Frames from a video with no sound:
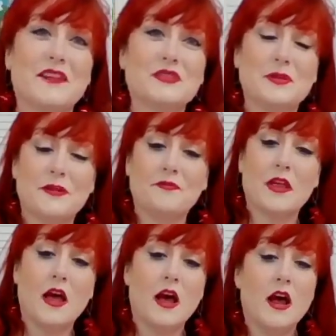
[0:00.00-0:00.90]
after me.
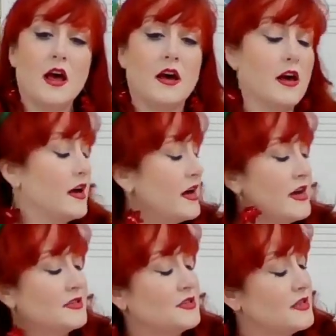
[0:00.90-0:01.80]

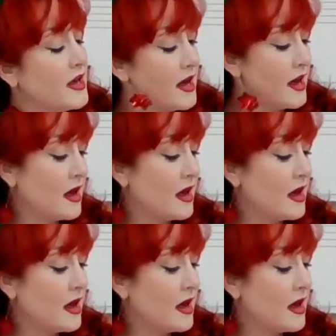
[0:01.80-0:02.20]
Hush-a-bye,